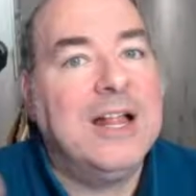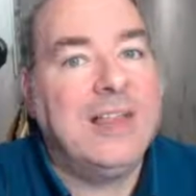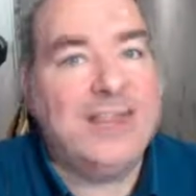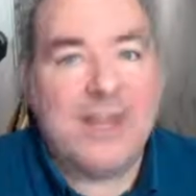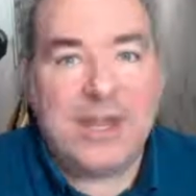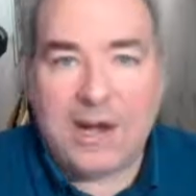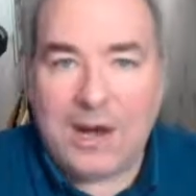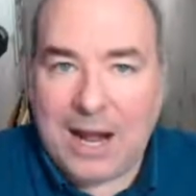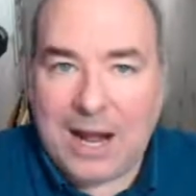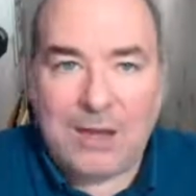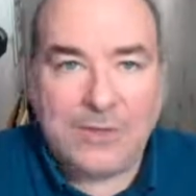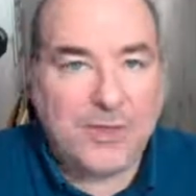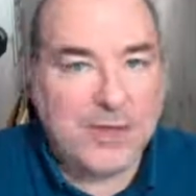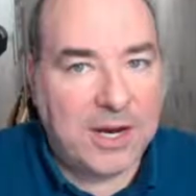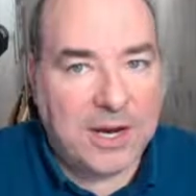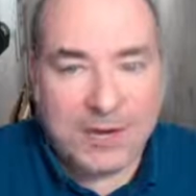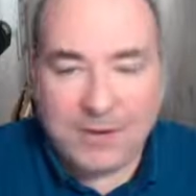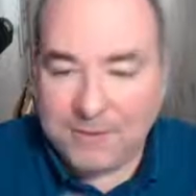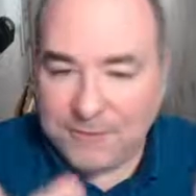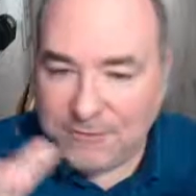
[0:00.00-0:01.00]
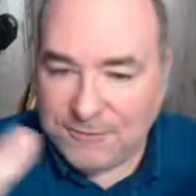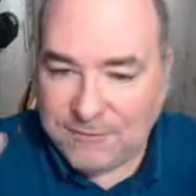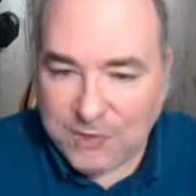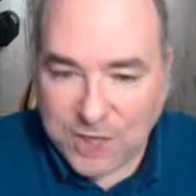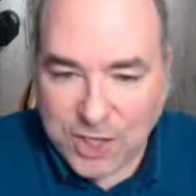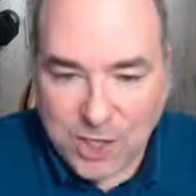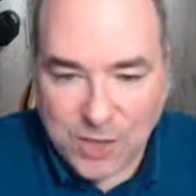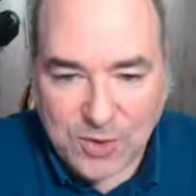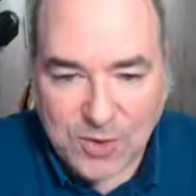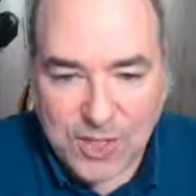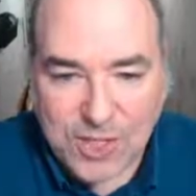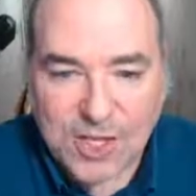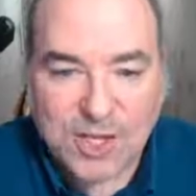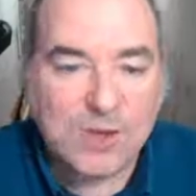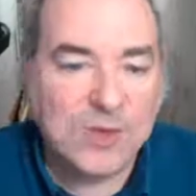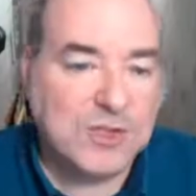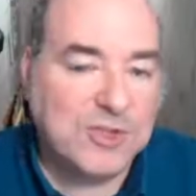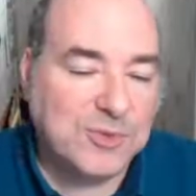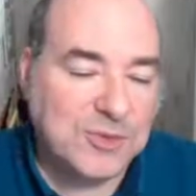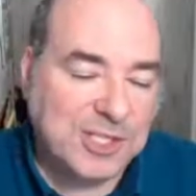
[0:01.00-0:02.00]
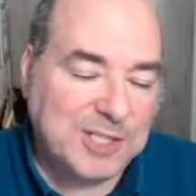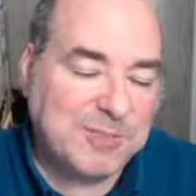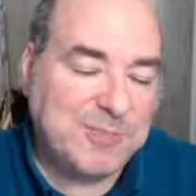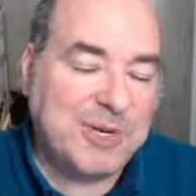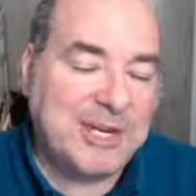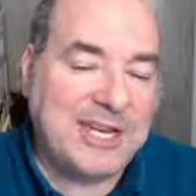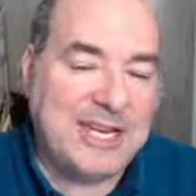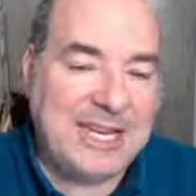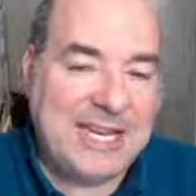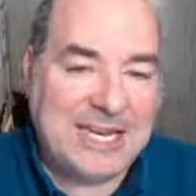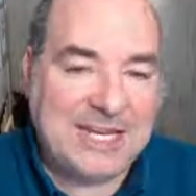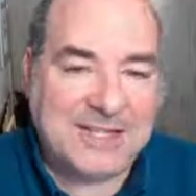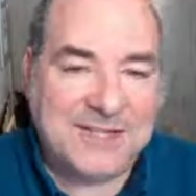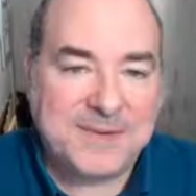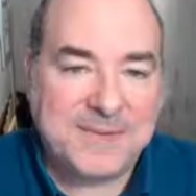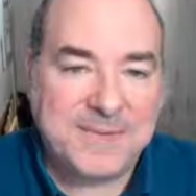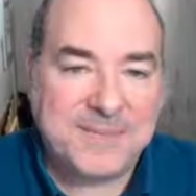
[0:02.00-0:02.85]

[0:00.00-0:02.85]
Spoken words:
that are out there for you to use, which is pretty neat.